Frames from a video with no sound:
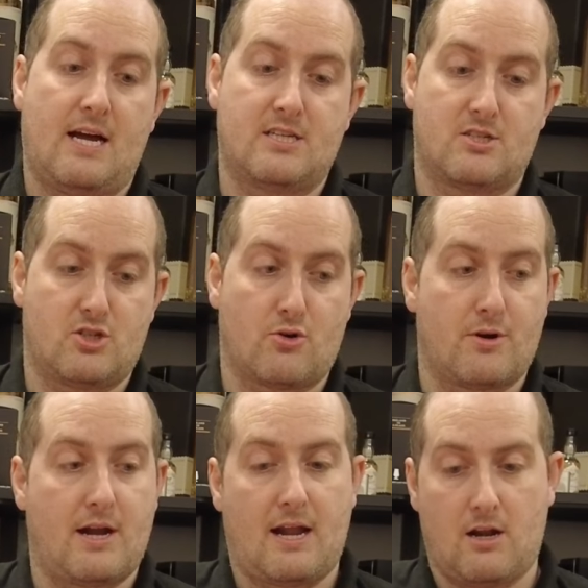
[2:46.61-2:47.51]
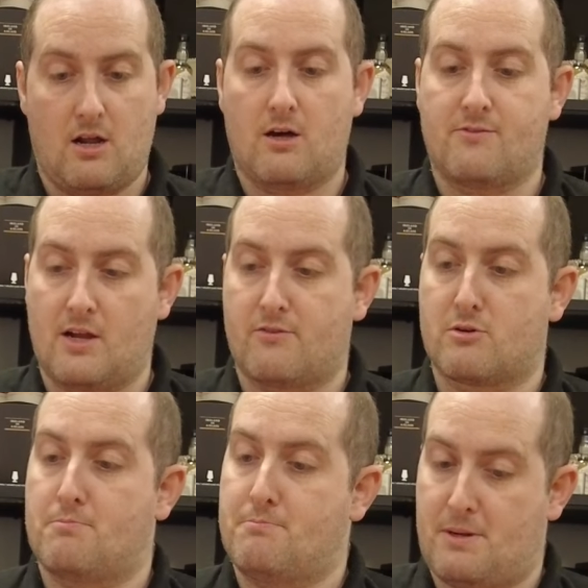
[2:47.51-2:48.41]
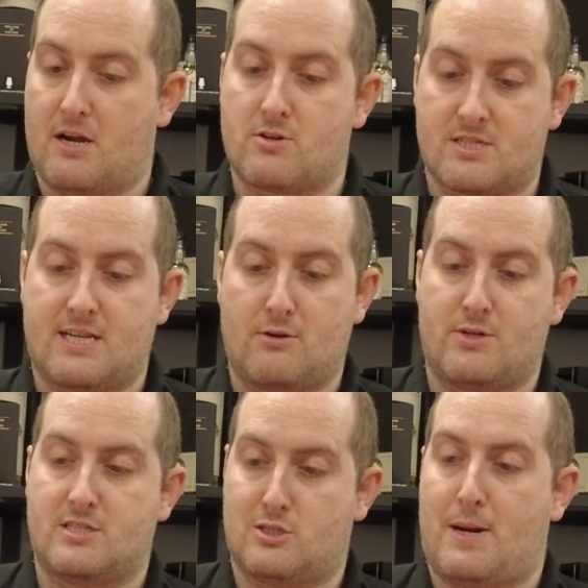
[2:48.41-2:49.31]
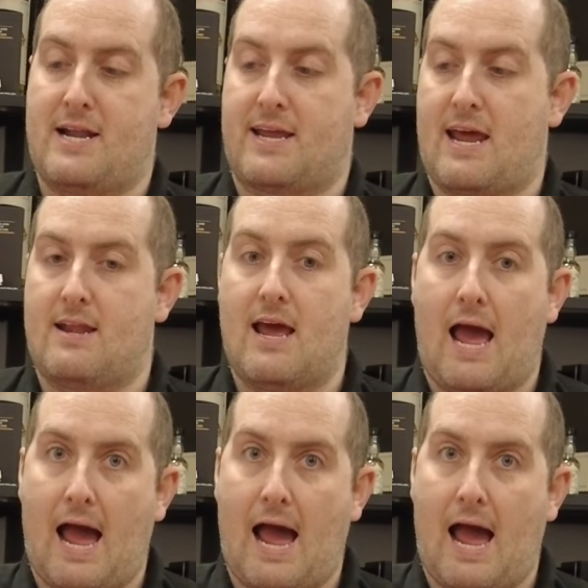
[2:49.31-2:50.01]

and Suntory and a lot of the other bigger distilleries in Japan again